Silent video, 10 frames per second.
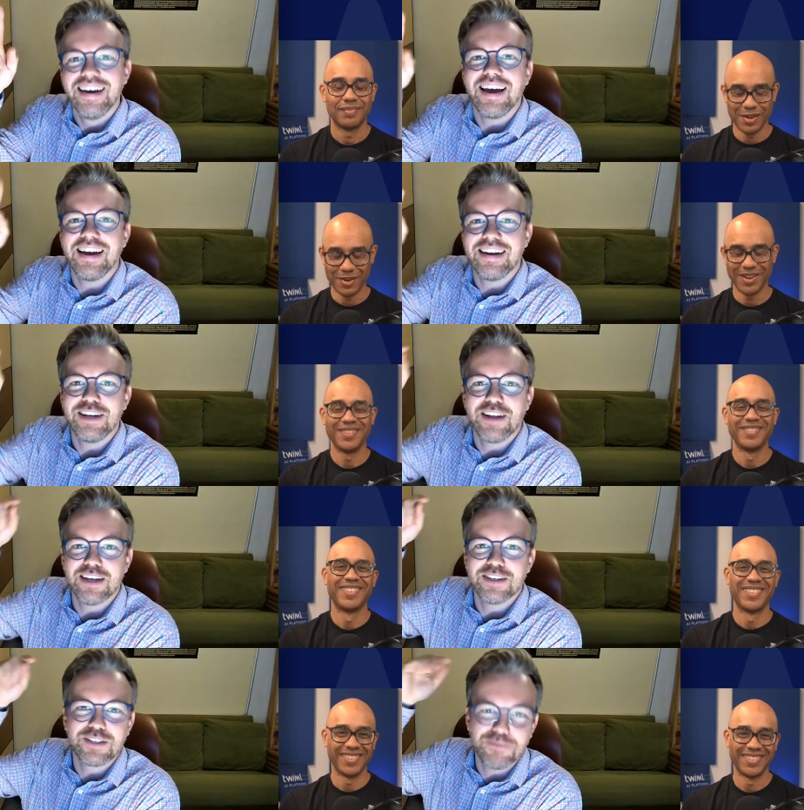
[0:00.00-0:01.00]
Speaker 1: And then
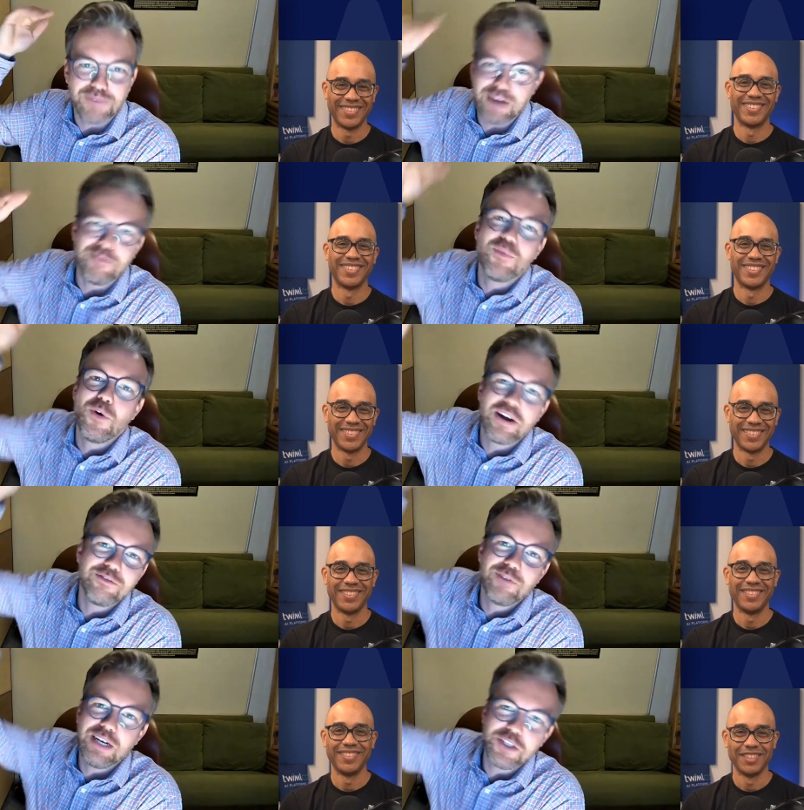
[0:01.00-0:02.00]
there's five more
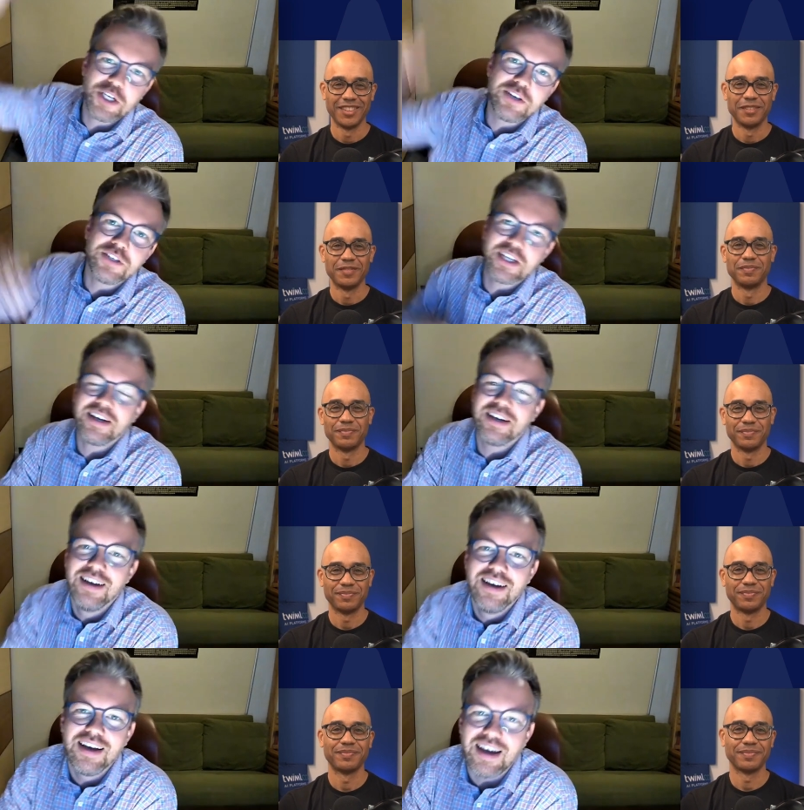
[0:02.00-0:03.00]
really challenging
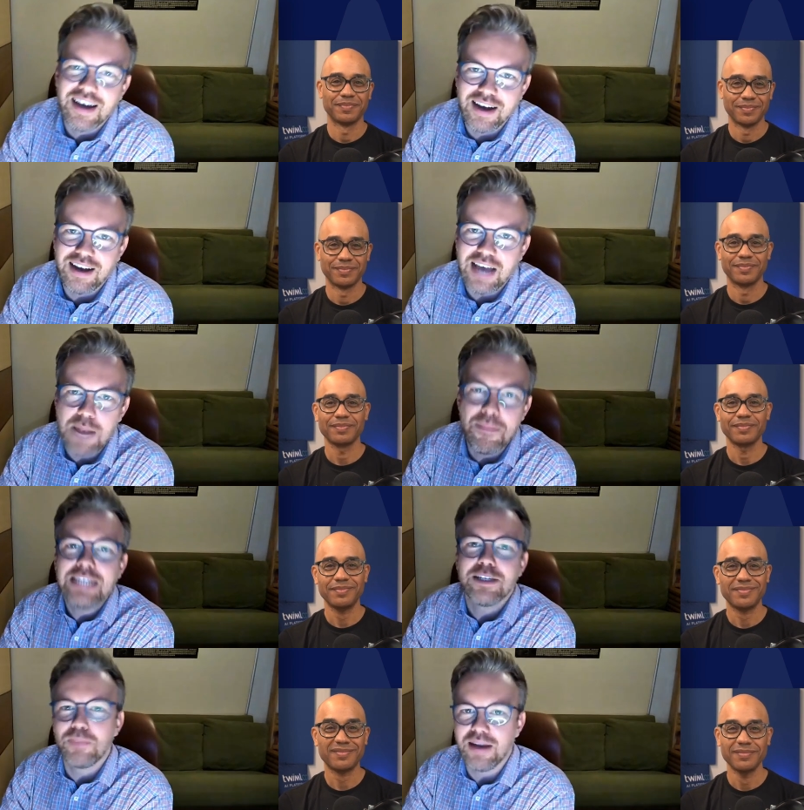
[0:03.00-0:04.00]
uh,
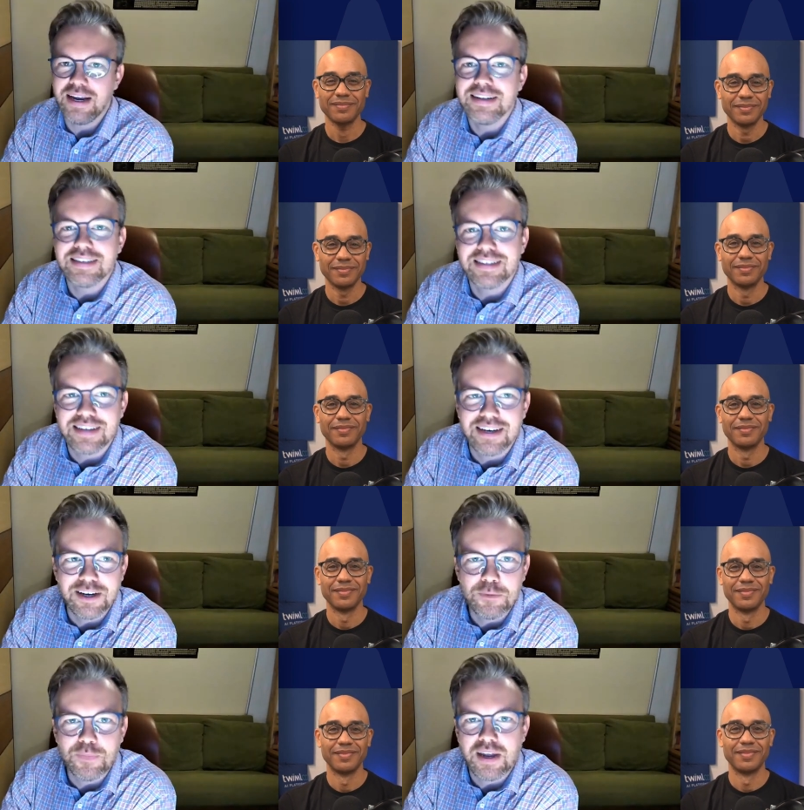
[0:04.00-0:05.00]
elemental planes.
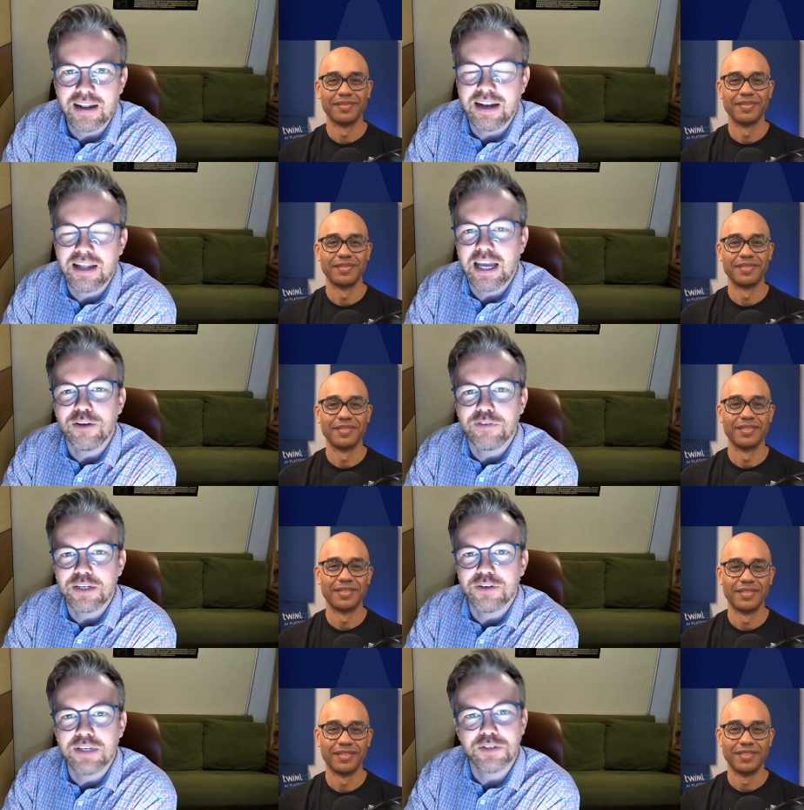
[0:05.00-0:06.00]
Um, and then at the end of it,
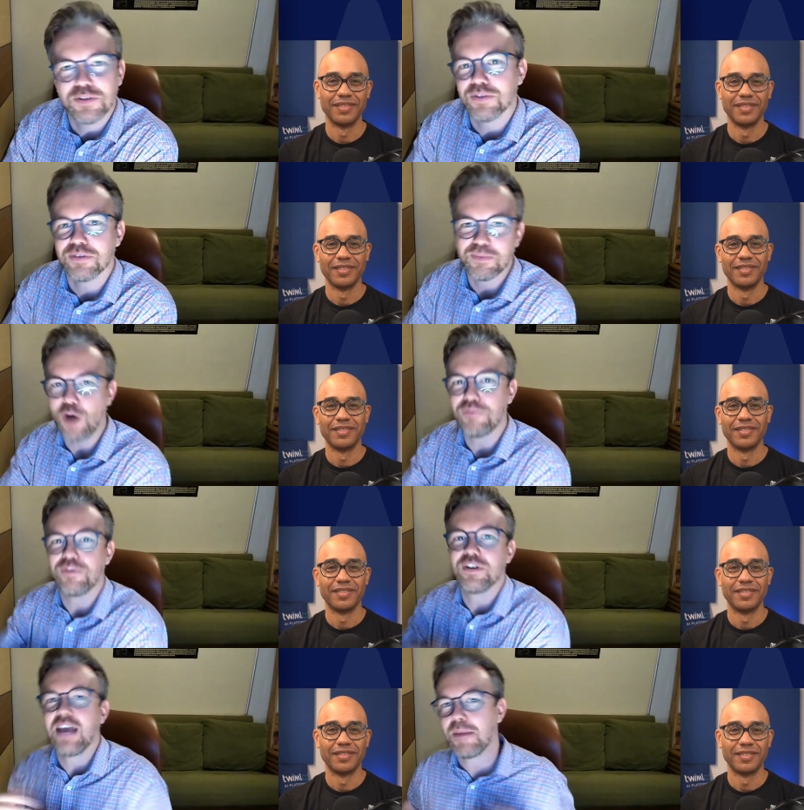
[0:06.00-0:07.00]
you need to offer
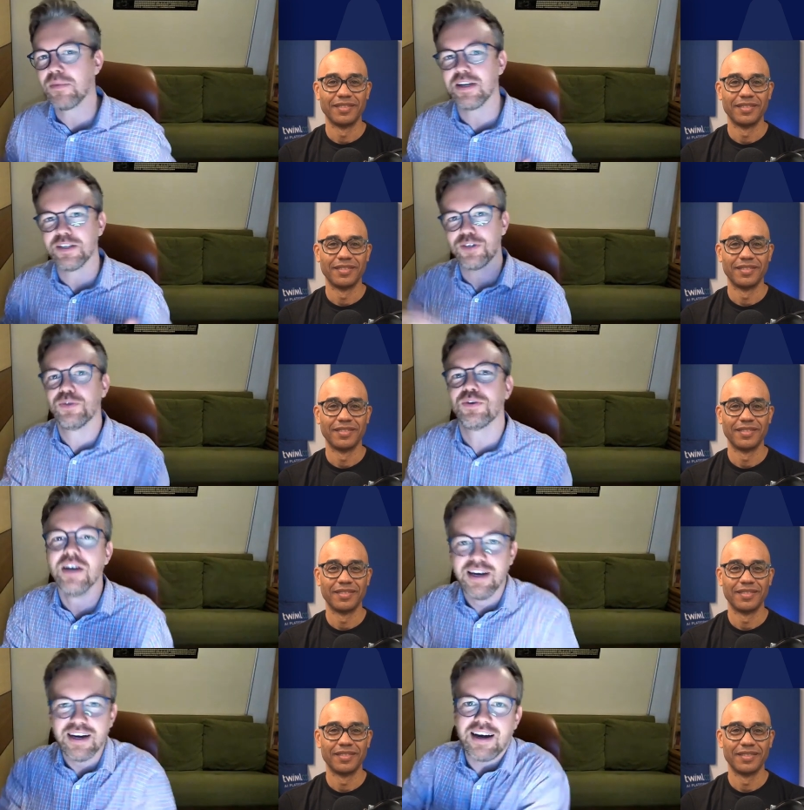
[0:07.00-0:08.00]
the amulet to
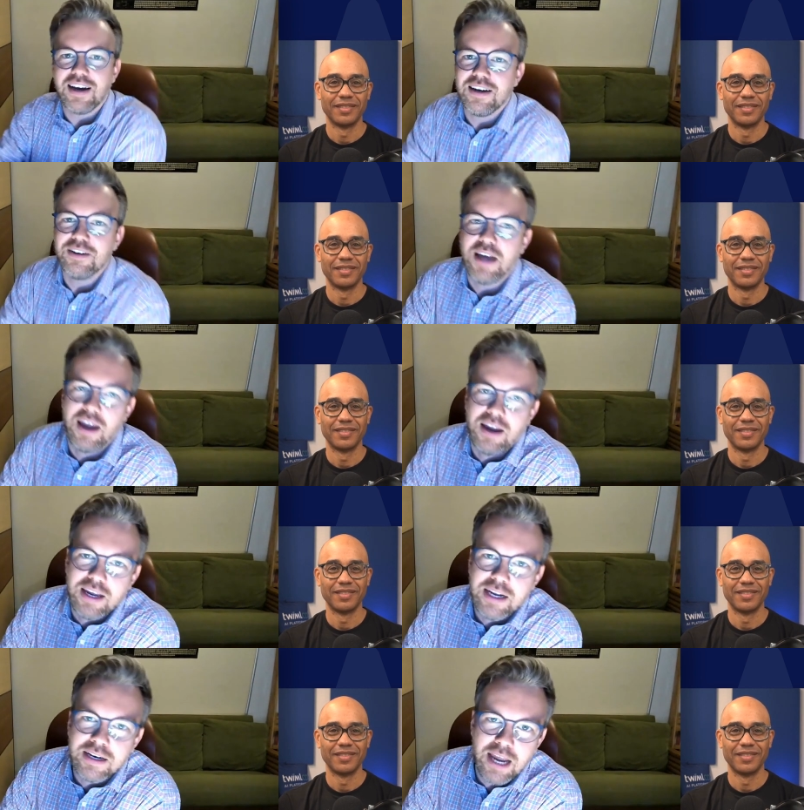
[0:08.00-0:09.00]
uh, a
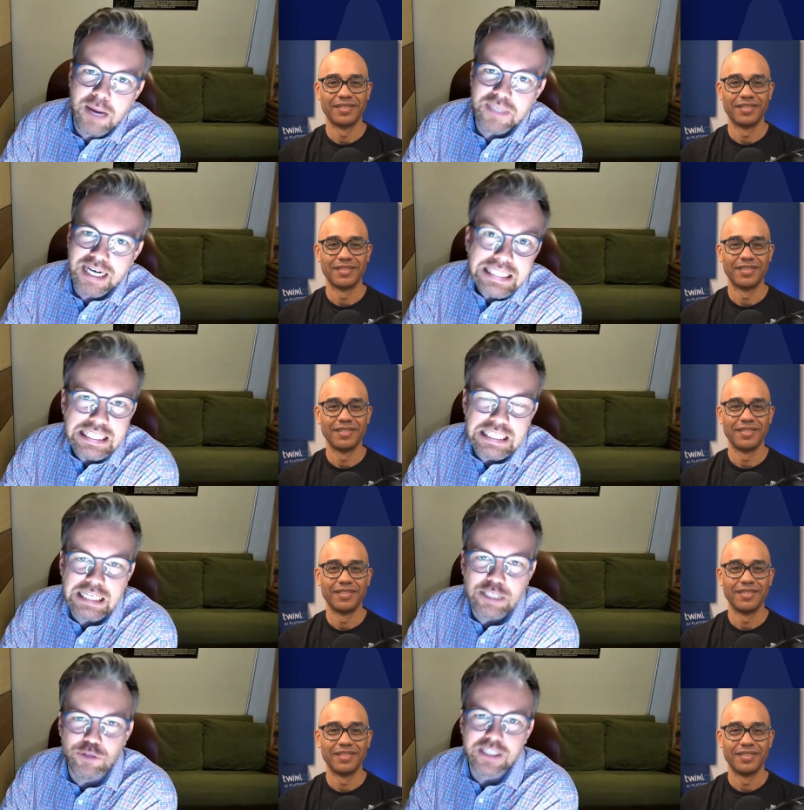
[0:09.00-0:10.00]
in-game deity, and
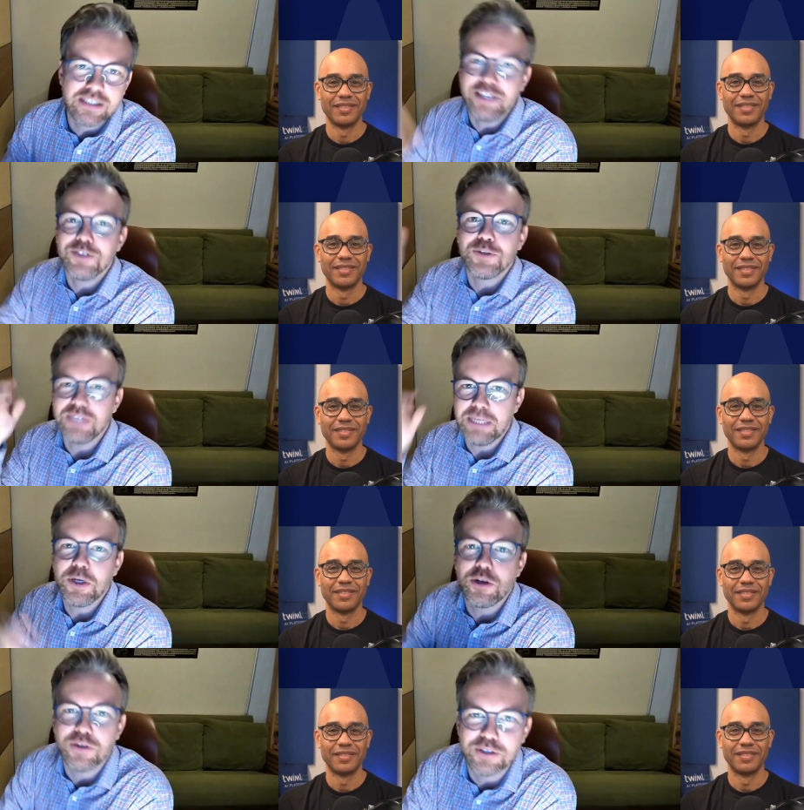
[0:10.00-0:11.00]
then you ascend to
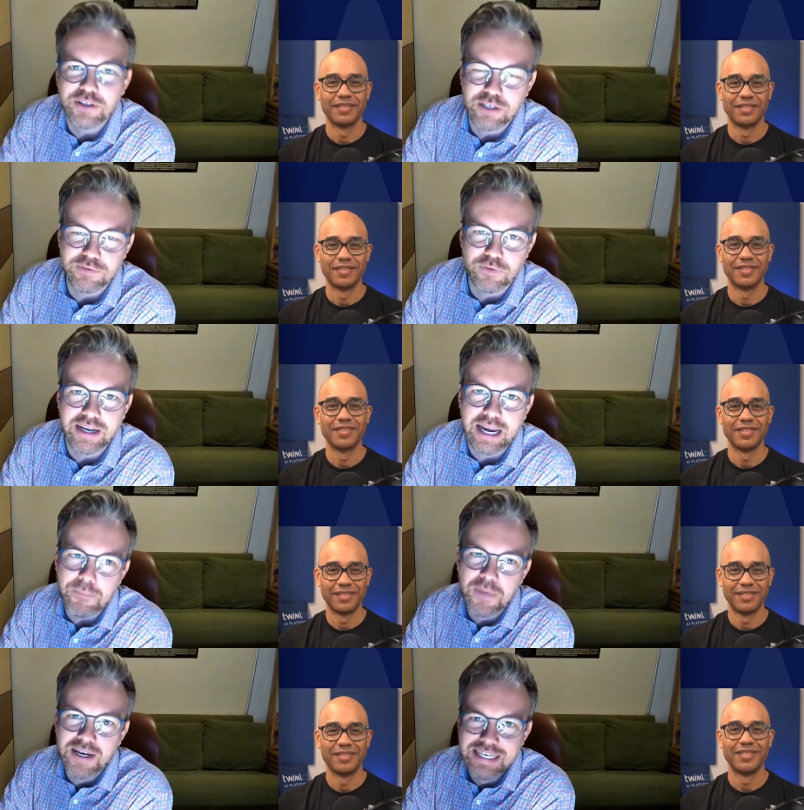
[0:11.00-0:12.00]
demigodhood, and you have won the game.
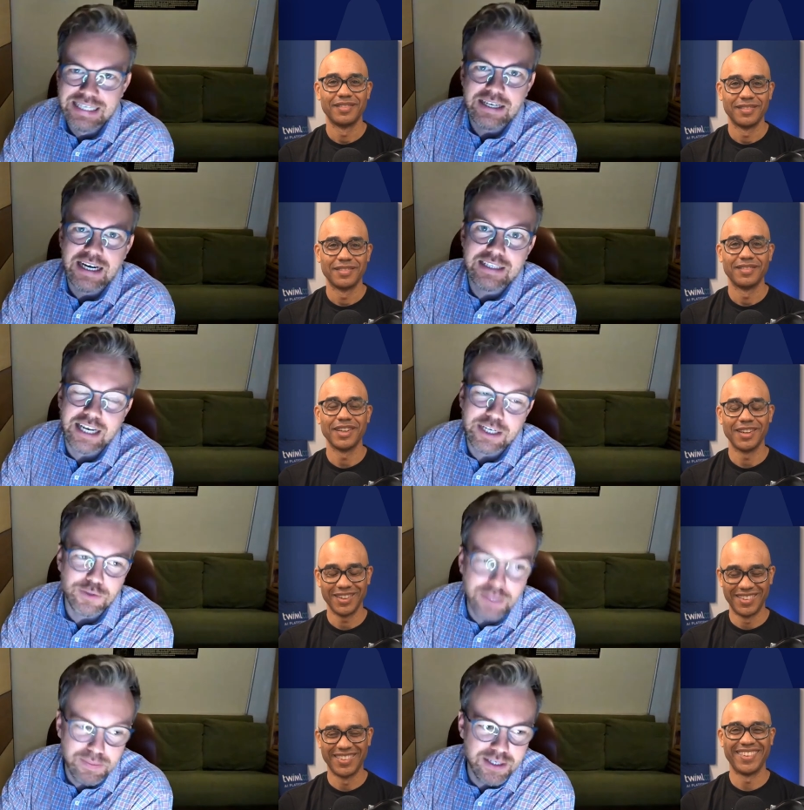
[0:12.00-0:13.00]
It's
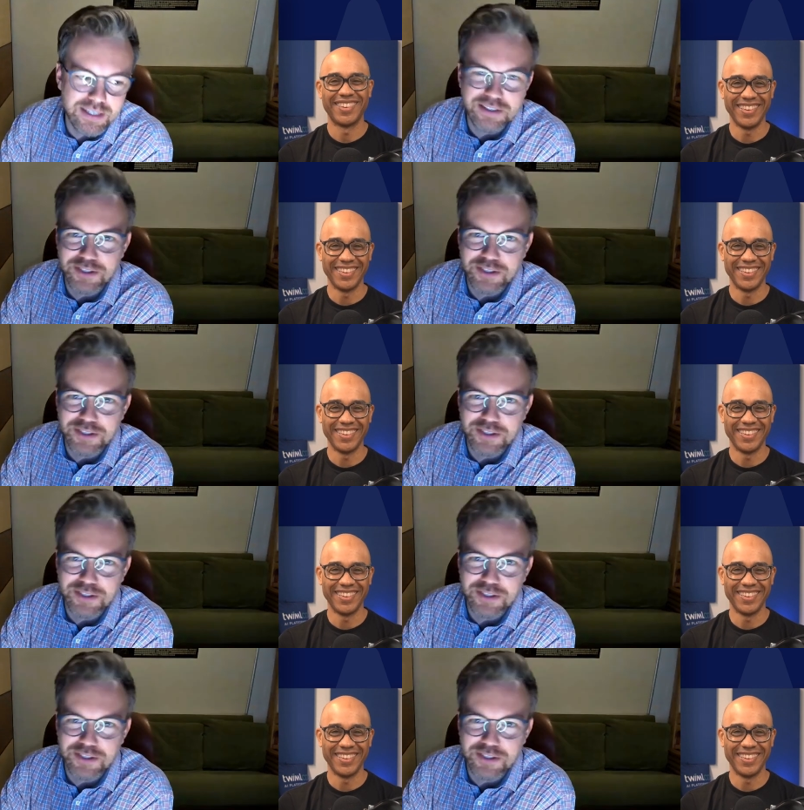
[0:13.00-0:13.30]
extremely it.